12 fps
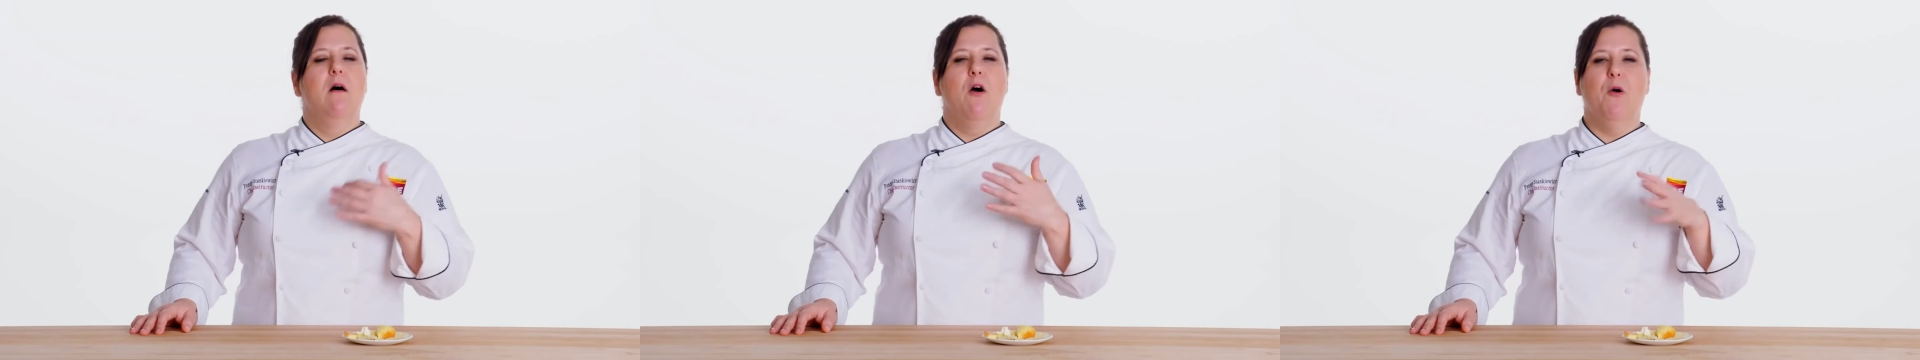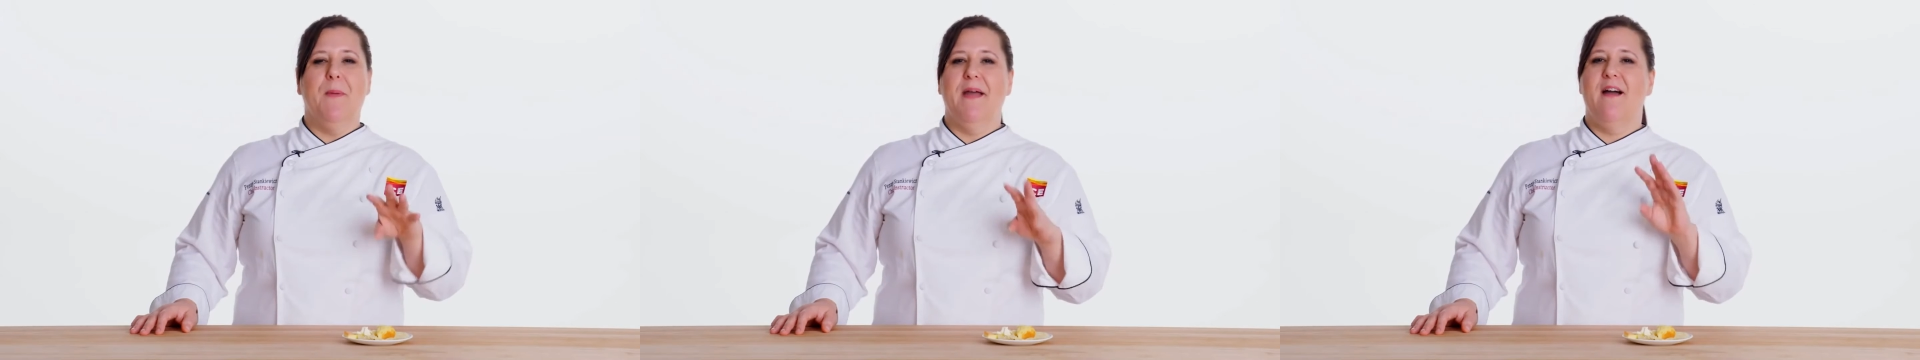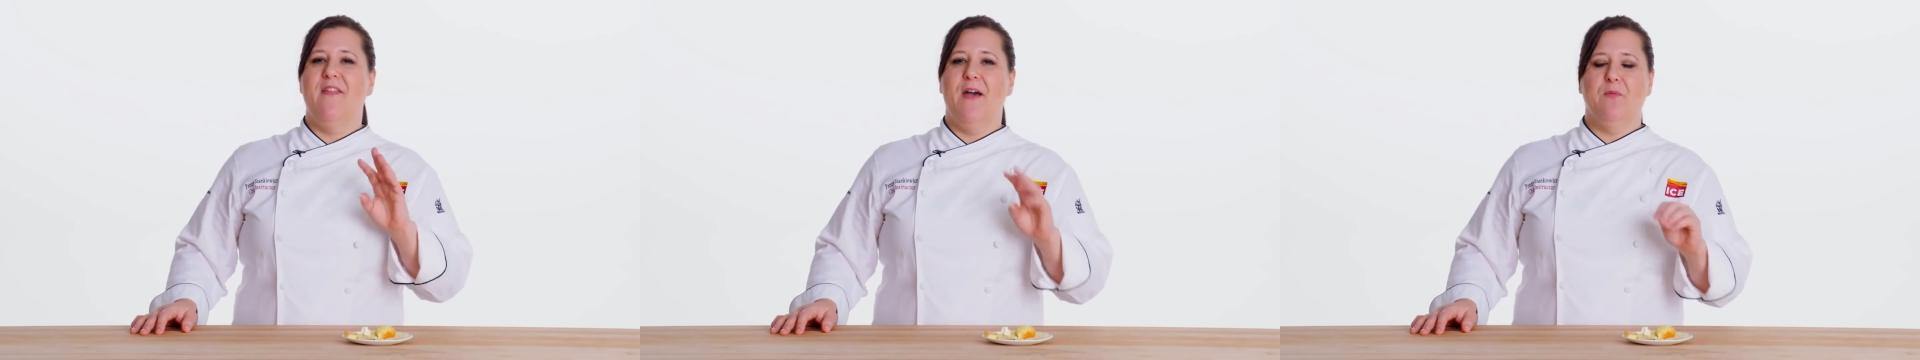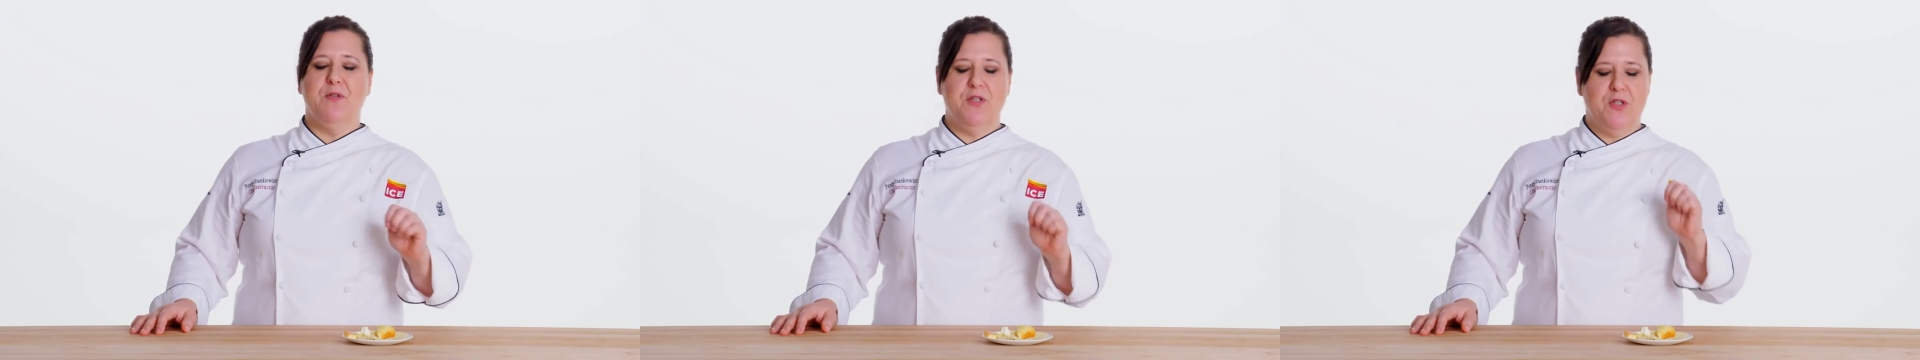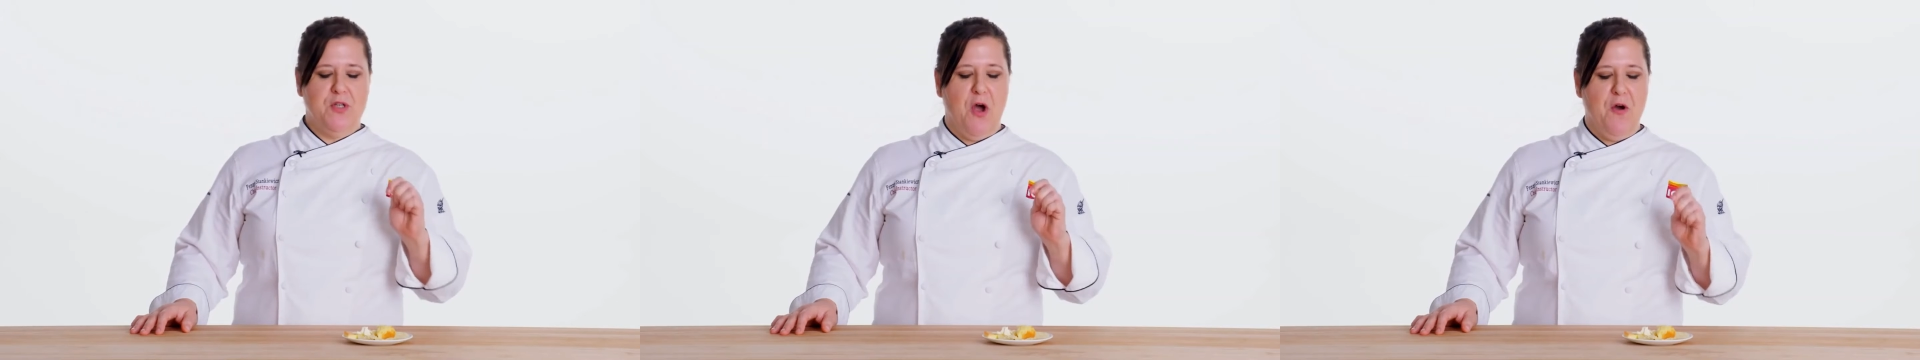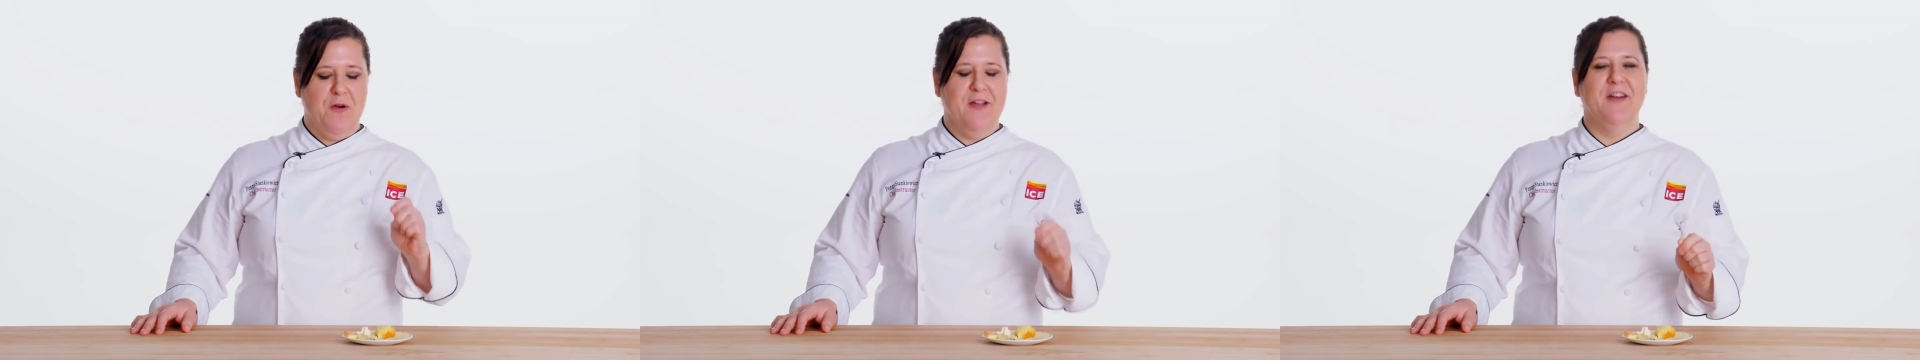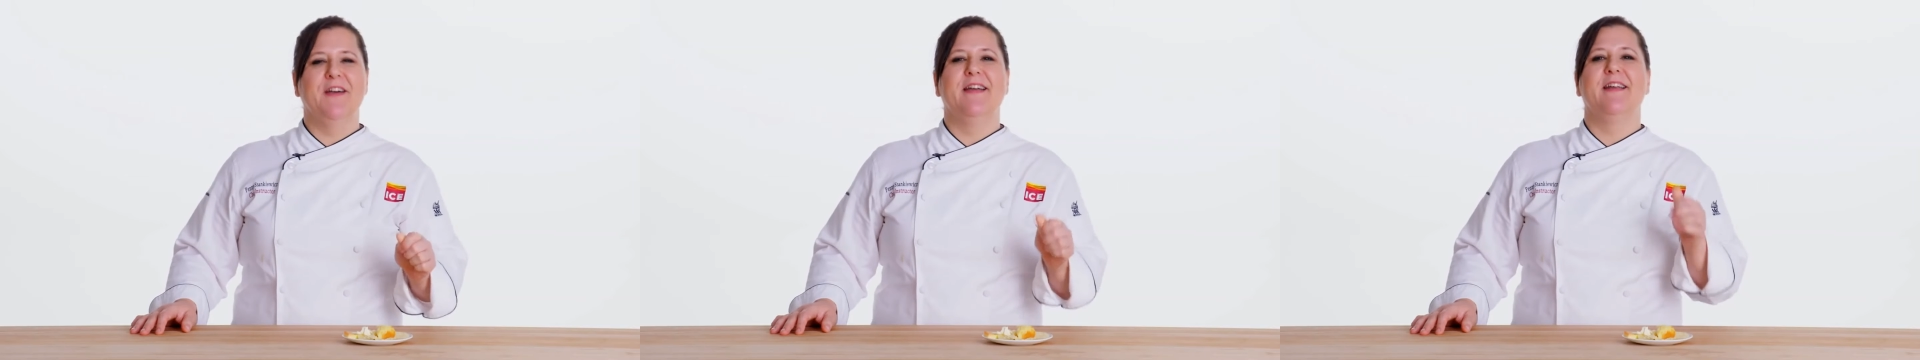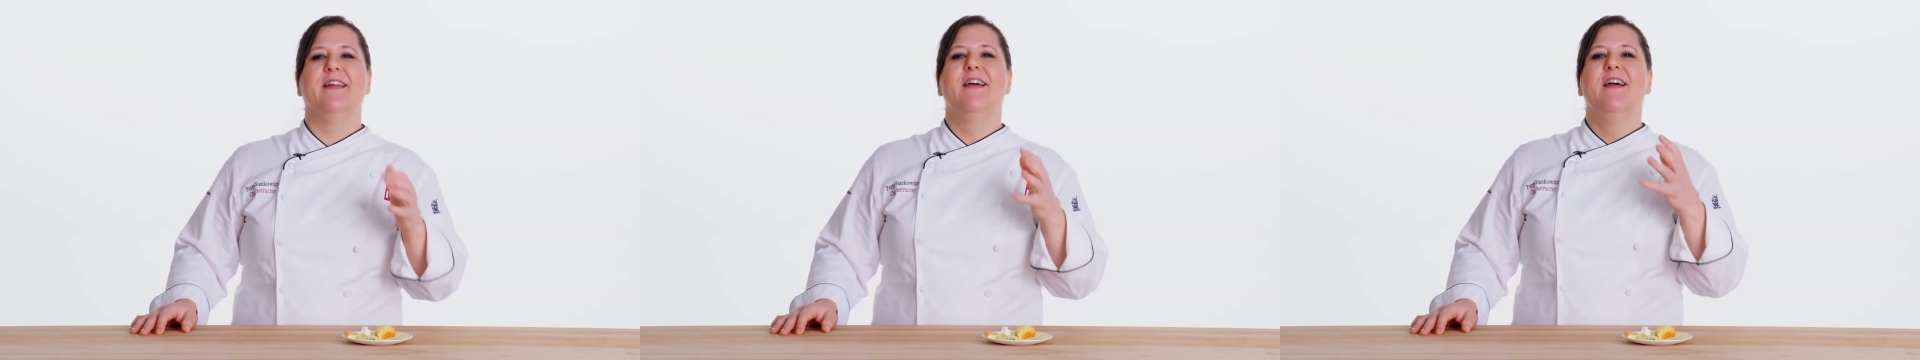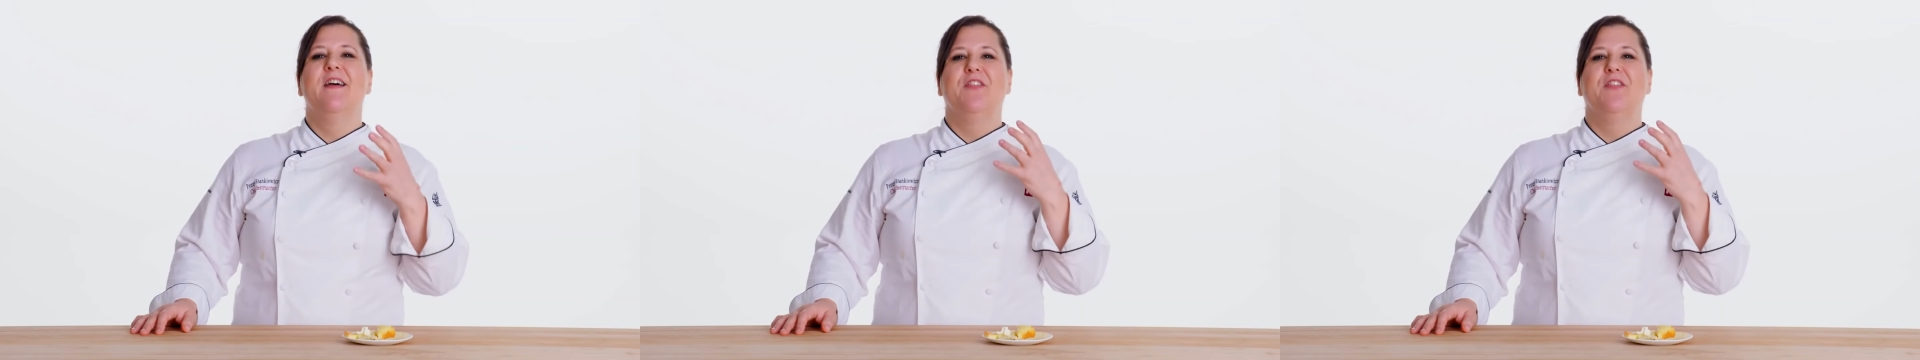Oh my God, that was so good.